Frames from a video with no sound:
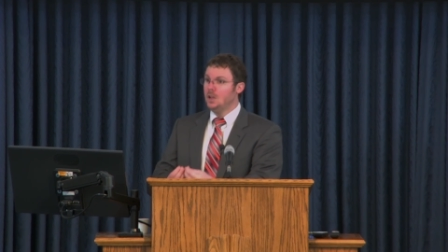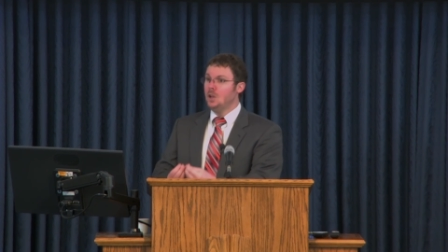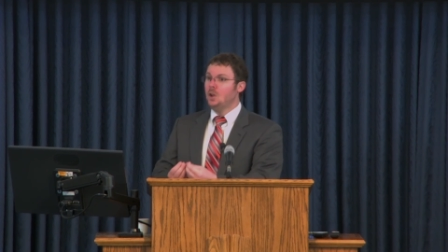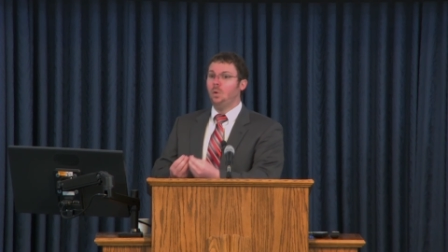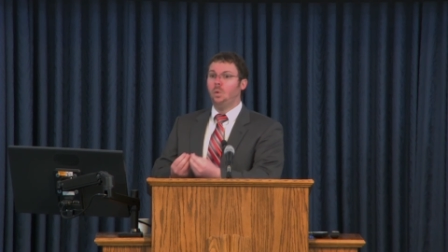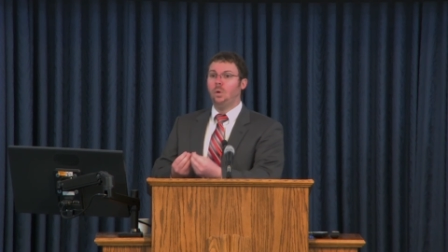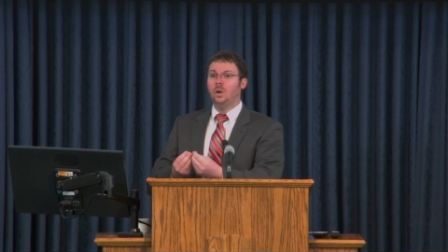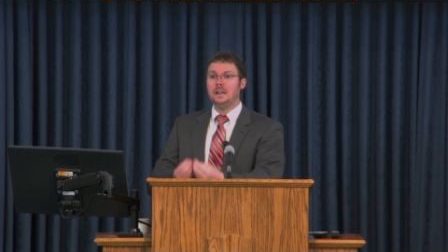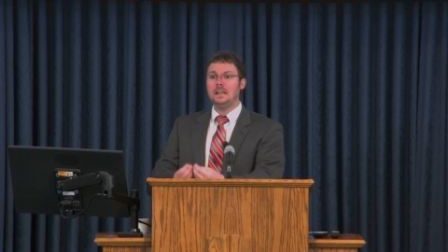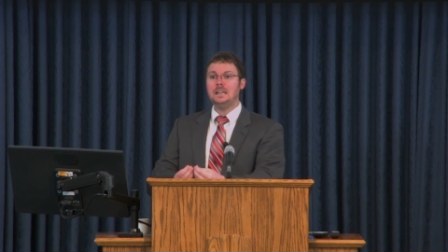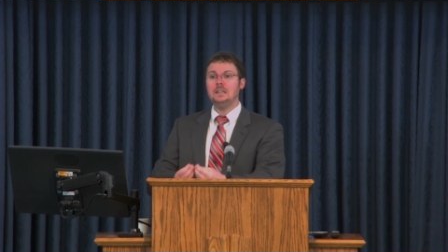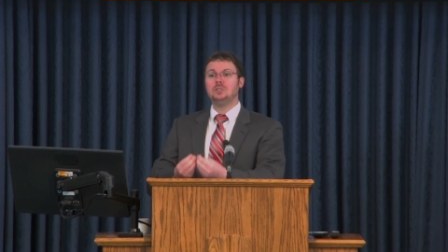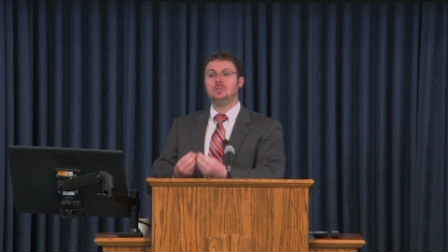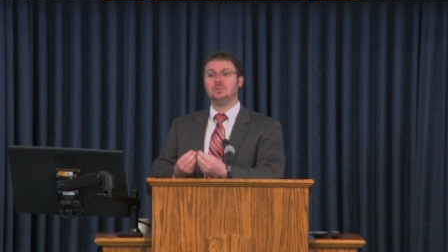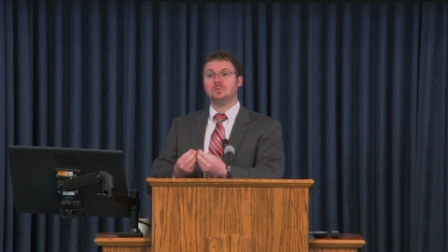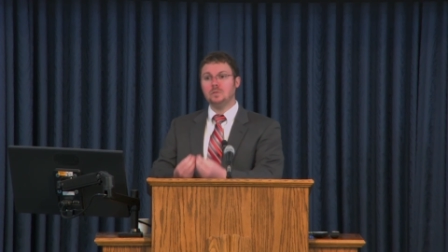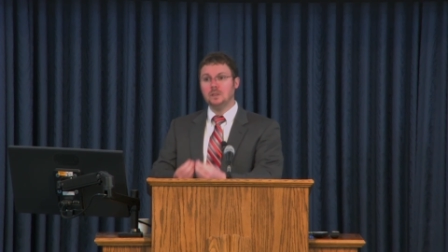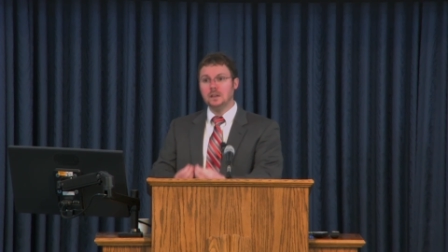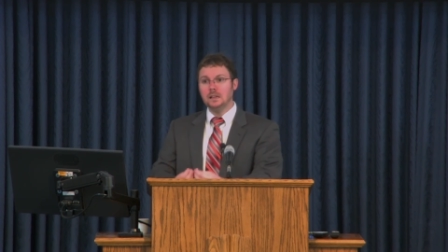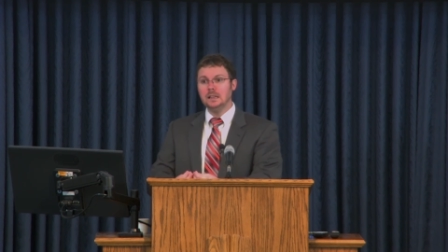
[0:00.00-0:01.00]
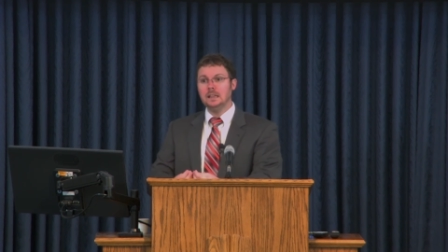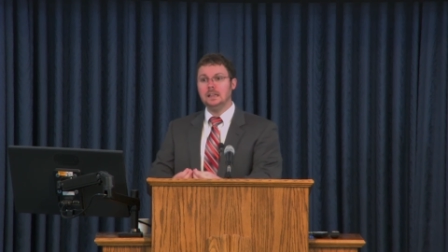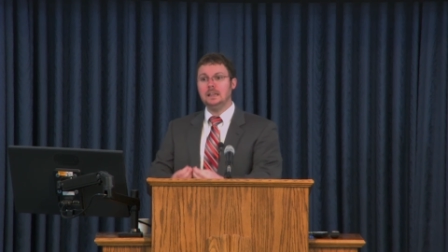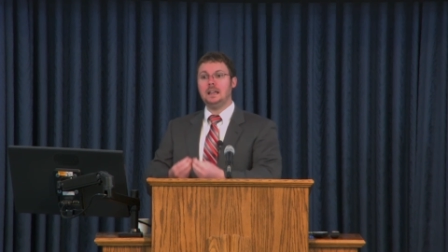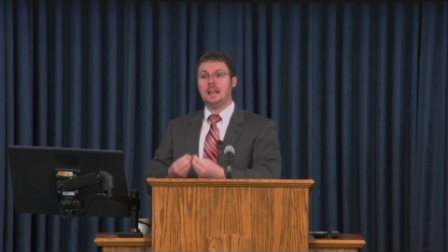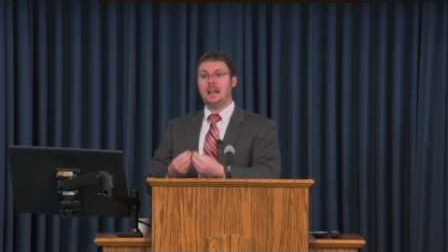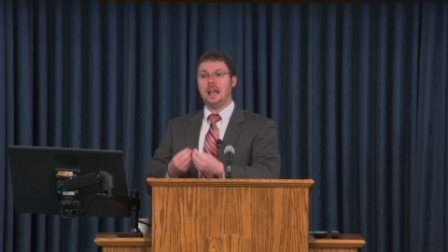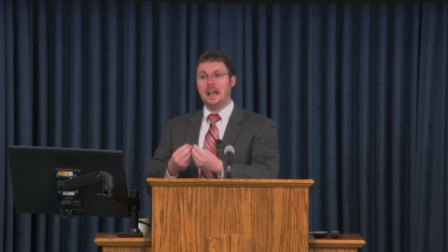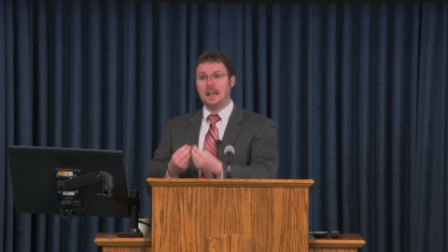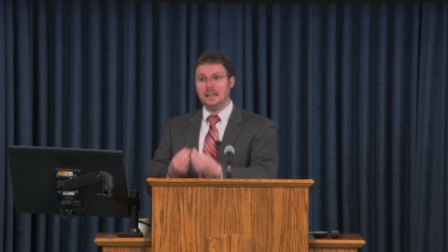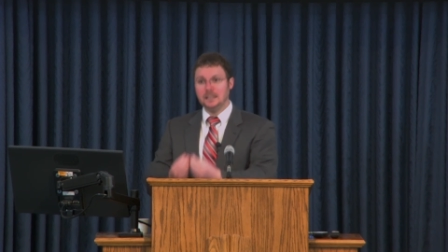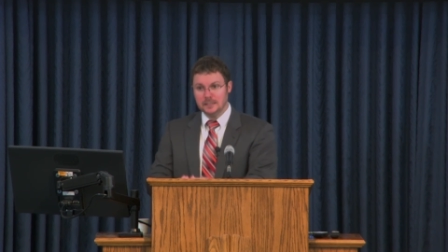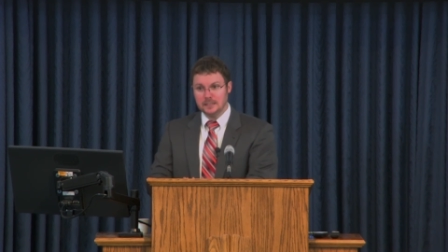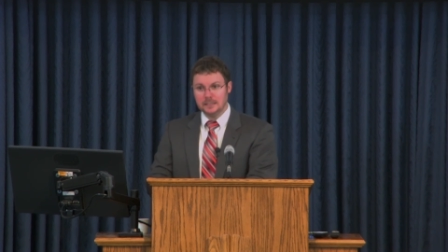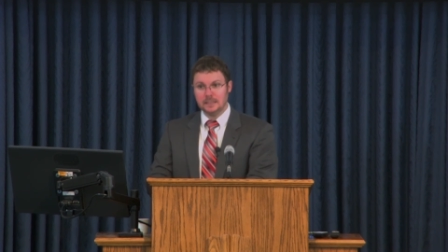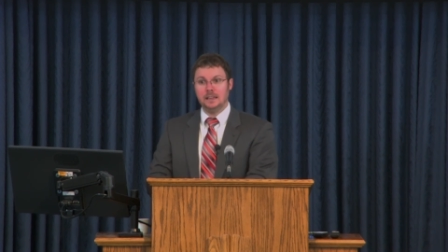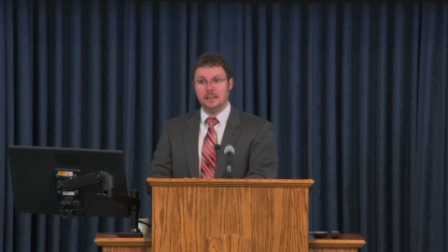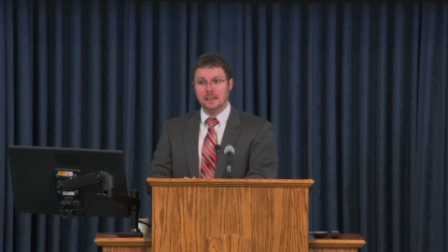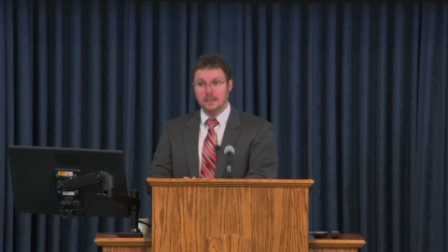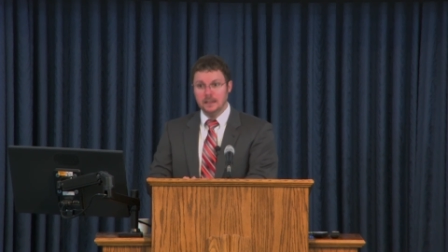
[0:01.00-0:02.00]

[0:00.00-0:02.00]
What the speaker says: what he's really asking